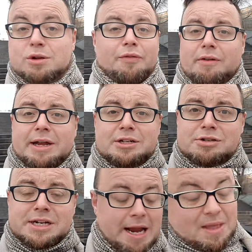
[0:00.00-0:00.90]
It's all very
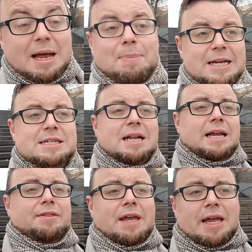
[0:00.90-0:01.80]
interesting. And
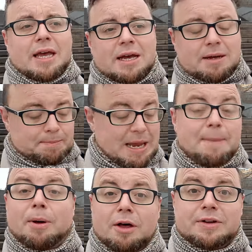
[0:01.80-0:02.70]
basically the
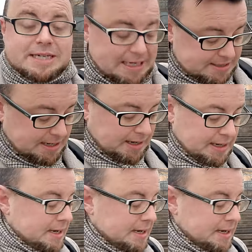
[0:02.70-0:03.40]
people of Odessa